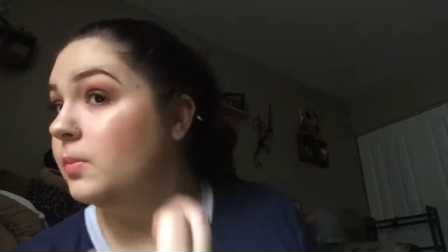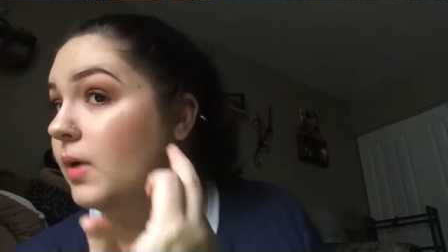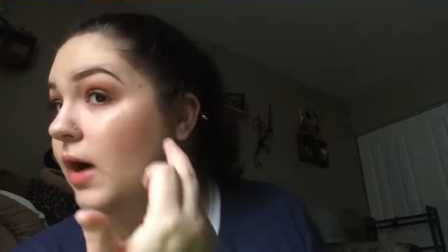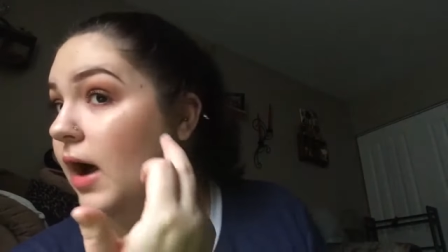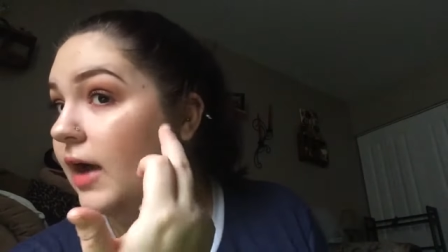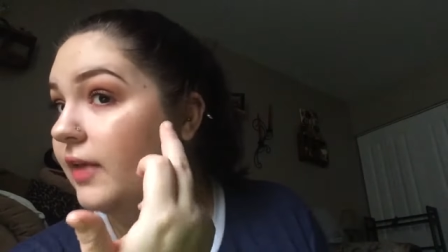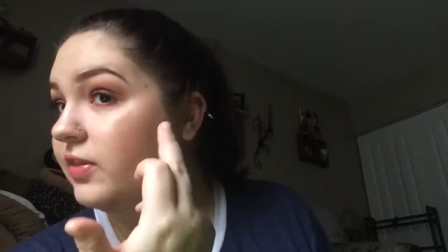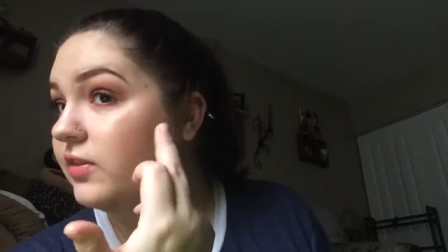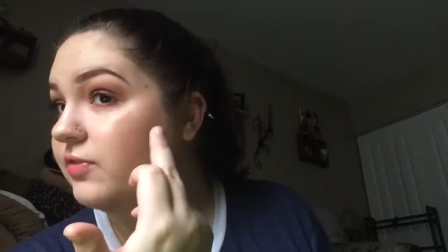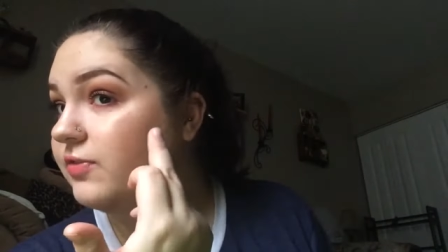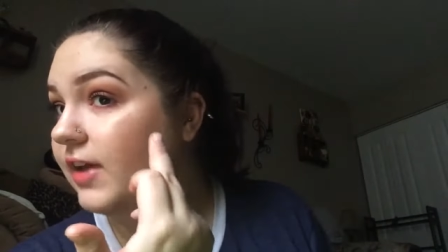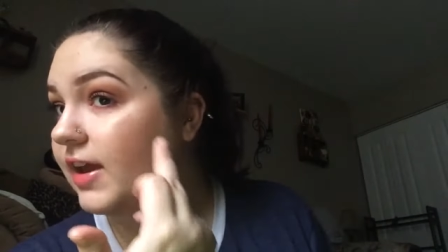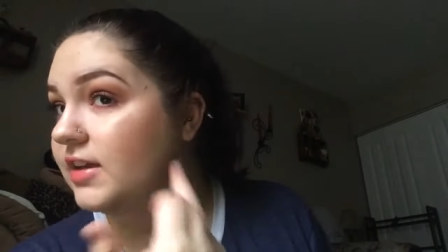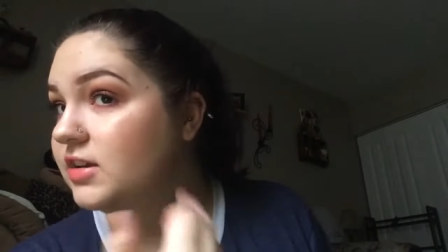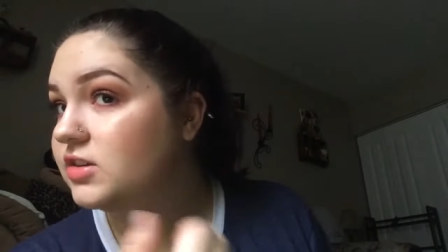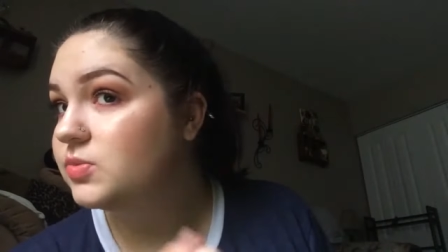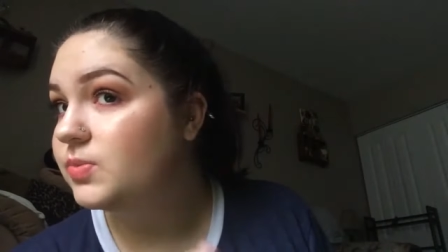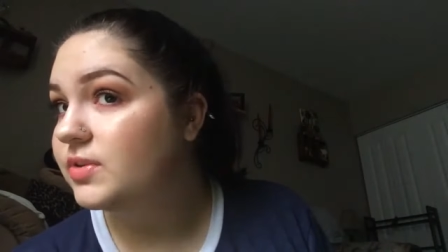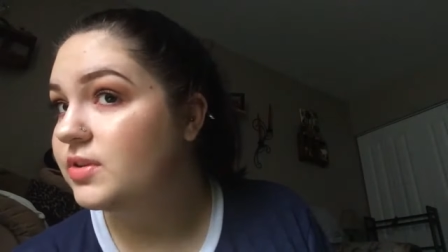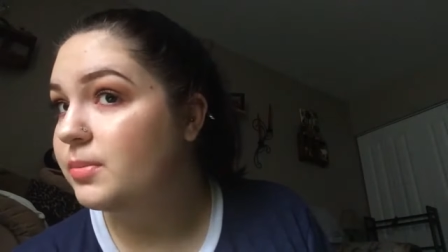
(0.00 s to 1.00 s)
But on the
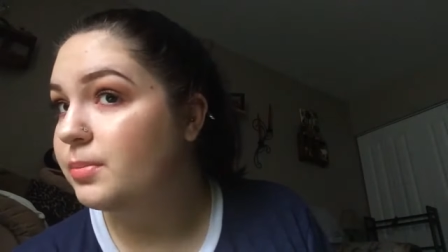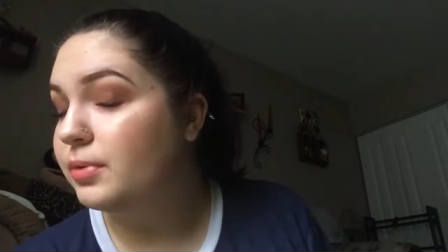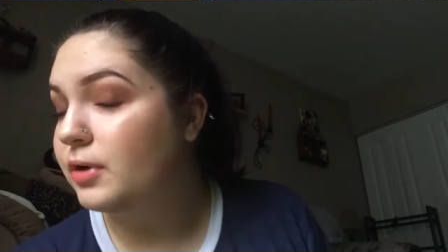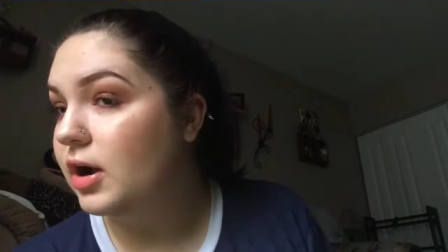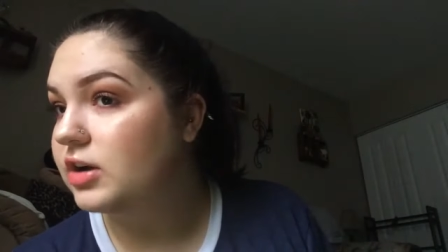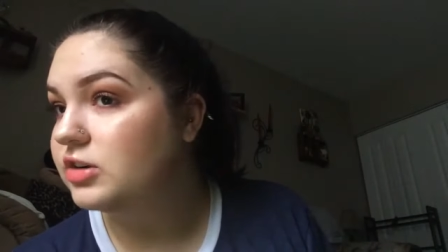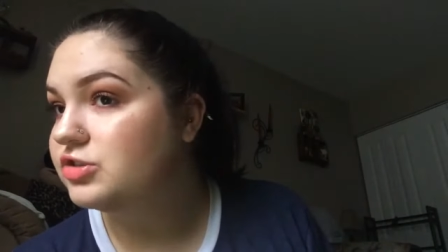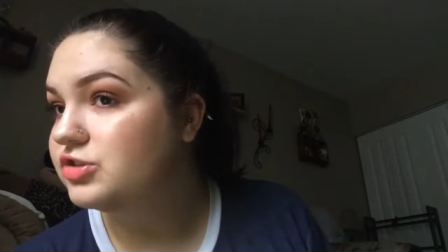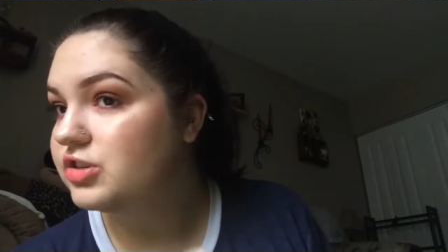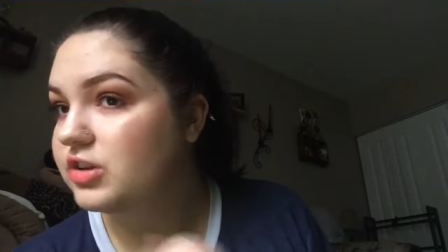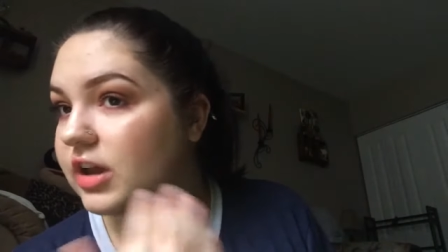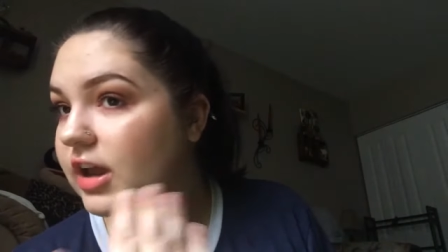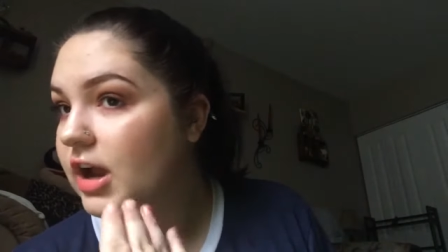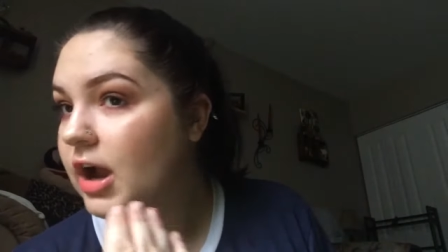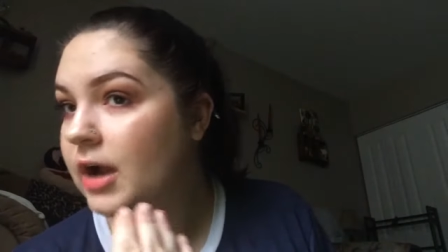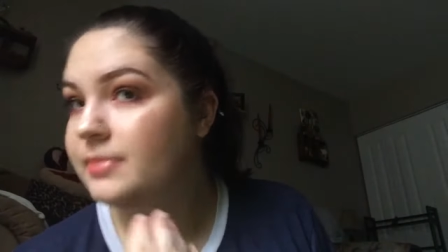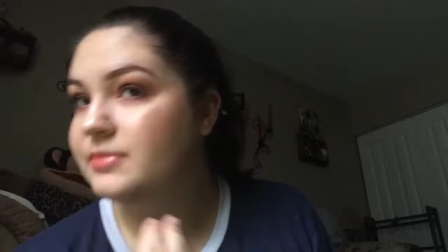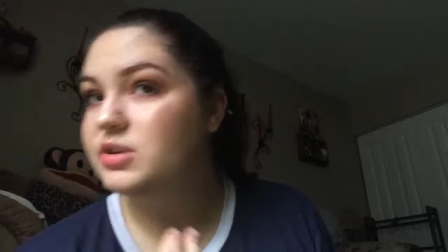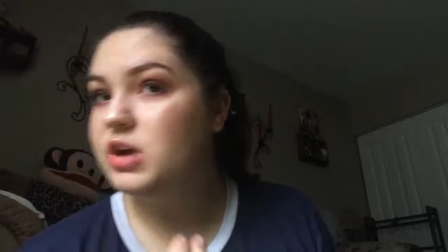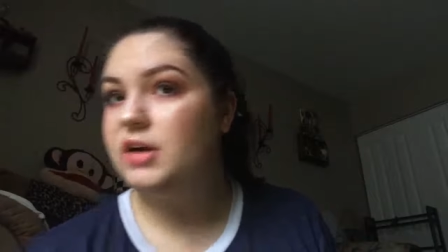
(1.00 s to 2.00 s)
face with a brush, it
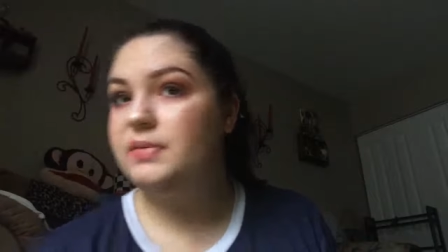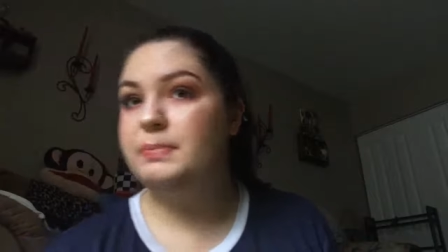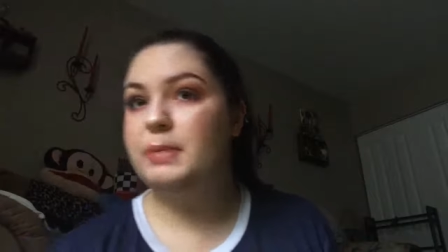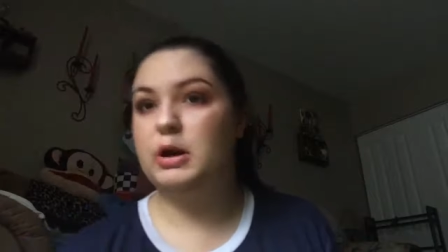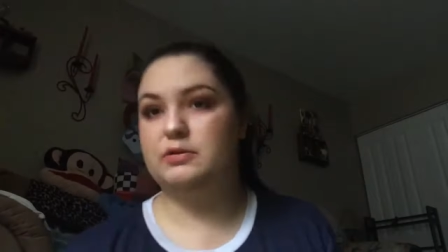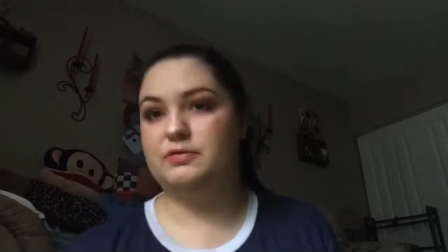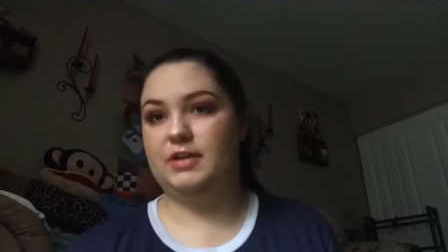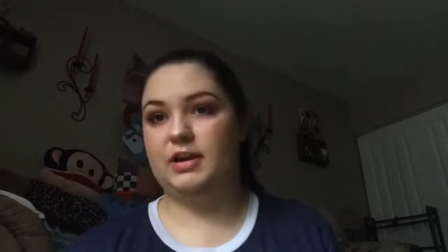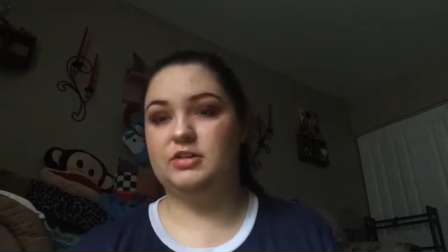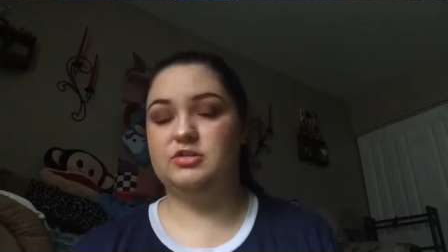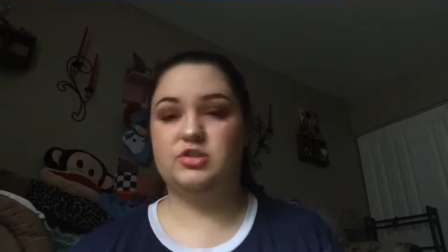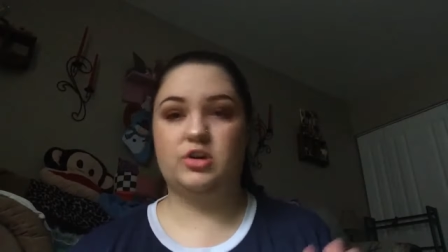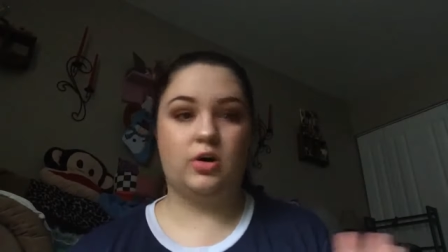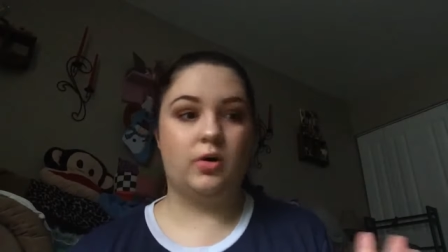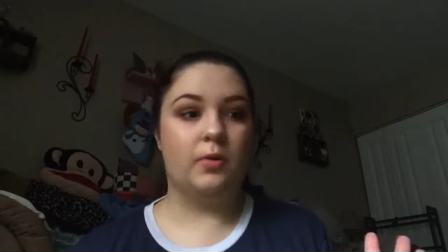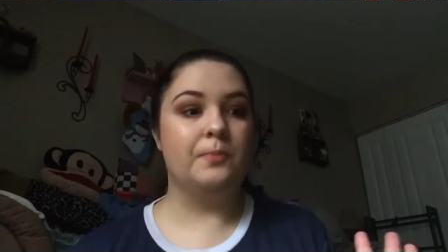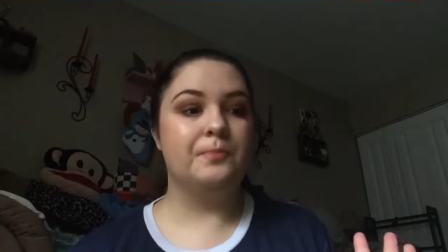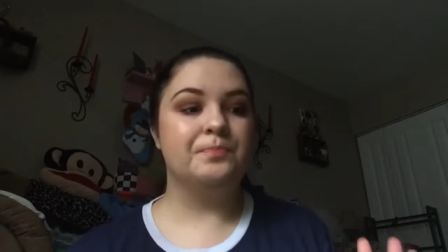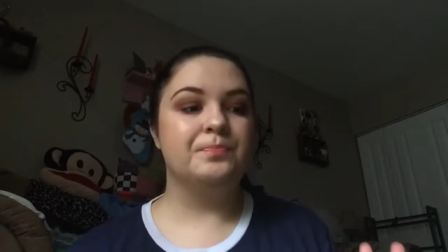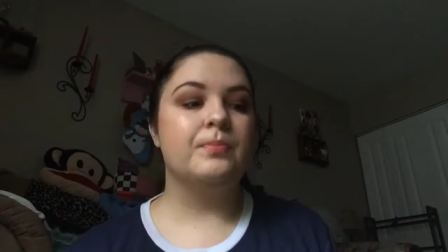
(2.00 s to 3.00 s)
comes off perfect.
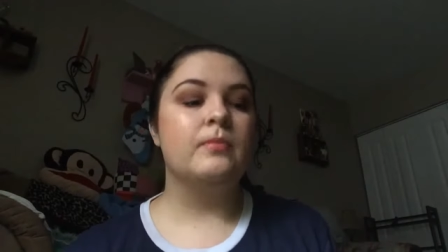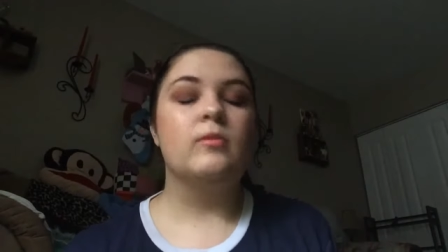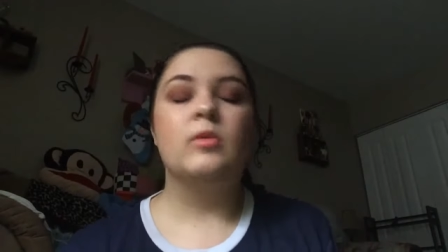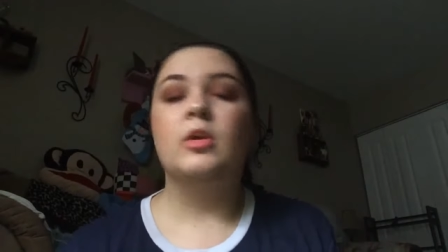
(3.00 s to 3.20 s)
So